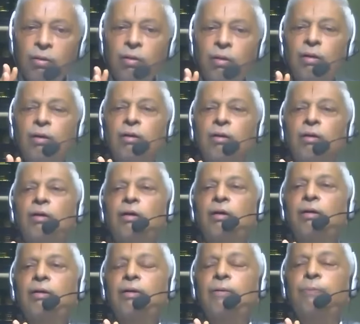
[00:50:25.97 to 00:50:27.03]

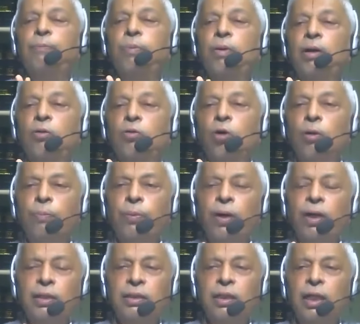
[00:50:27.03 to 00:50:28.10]

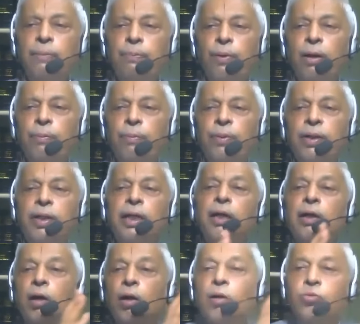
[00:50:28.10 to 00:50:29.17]
co-personary property
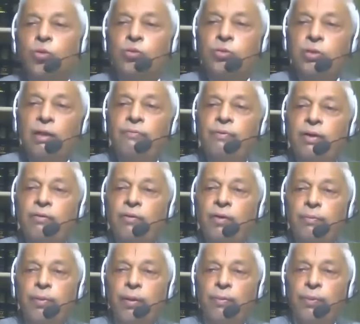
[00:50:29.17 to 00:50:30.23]
and also
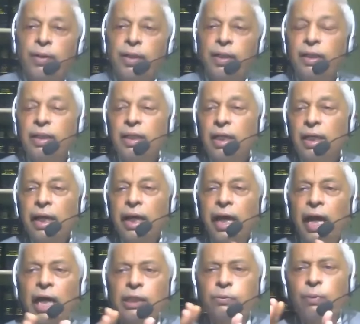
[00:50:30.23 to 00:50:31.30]
self-acquired property,
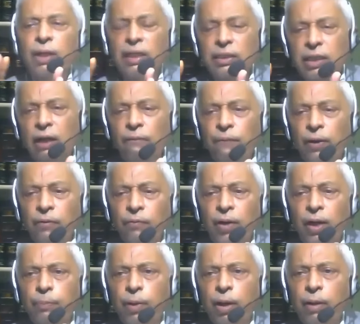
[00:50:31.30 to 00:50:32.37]
as far as
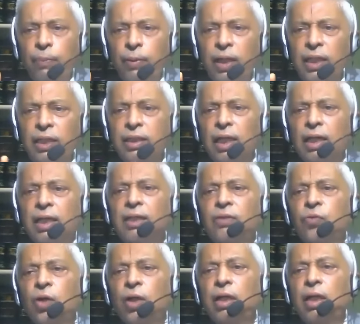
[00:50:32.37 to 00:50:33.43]
self-acquired properties are
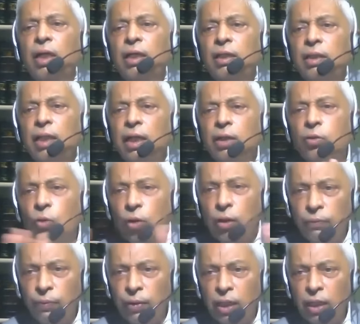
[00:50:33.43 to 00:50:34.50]
concerned, there is no
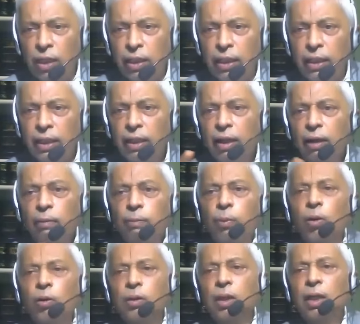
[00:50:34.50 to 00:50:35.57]
difficulty.
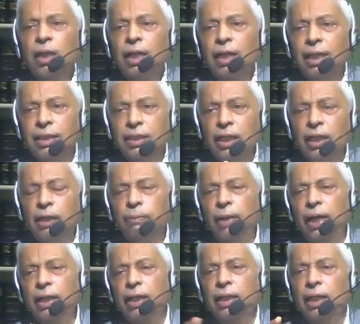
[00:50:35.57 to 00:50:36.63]
Both
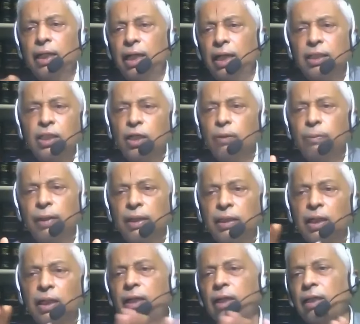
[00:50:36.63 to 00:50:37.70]
legitimate and illegitimate
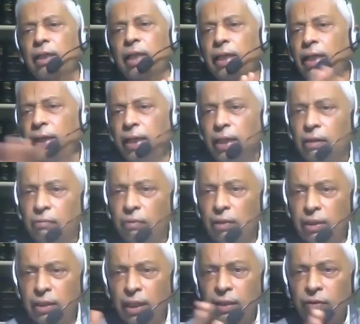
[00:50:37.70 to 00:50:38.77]
children, they get equal
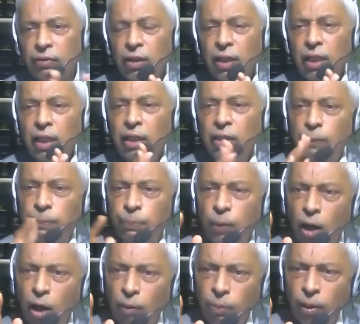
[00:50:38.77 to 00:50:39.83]
shares. The
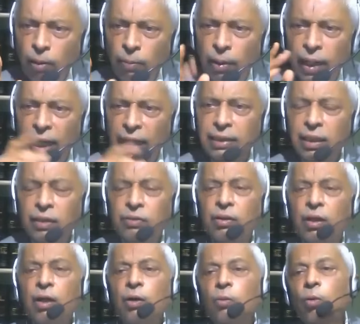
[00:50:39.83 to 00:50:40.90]
problem
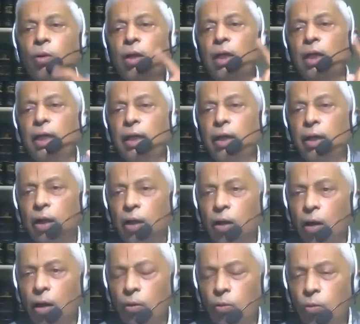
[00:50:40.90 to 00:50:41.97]
arises only in
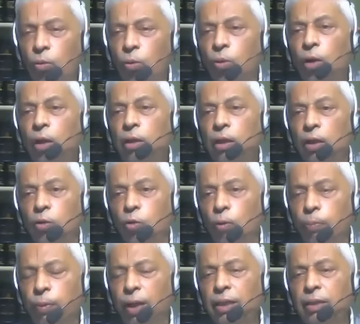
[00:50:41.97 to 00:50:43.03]
regard to the
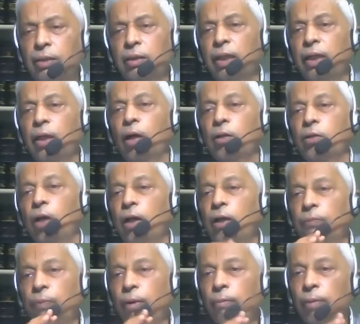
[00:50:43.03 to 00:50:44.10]
co-personary or
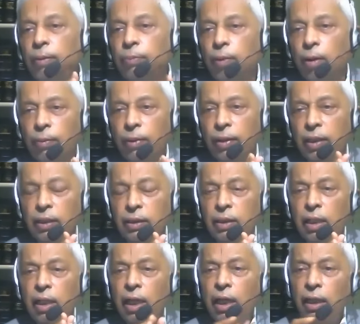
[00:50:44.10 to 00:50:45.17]
joint family properties.
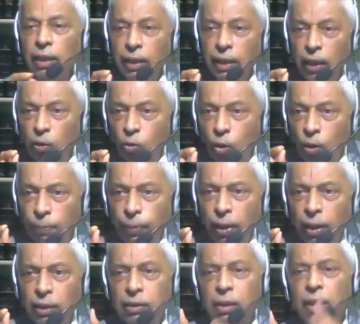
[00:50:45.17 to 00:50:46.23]
In the
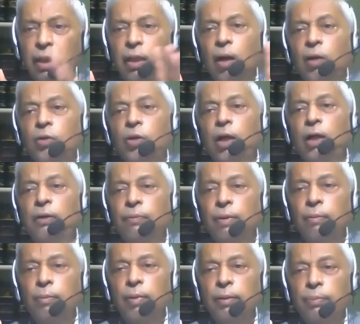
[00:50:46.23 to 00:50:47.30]
co-personary or joint
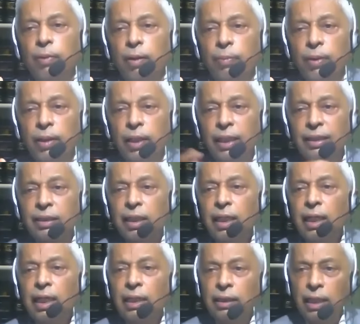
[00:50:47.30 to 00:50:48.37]
family properties,
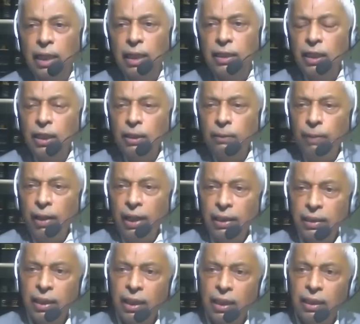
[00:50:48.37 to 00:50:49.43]
the
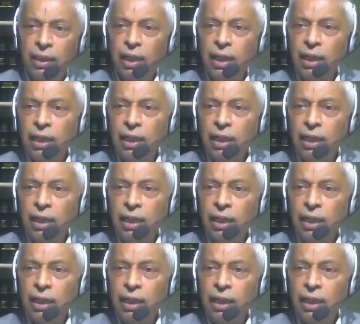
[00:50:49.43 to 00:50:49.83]
legitimate son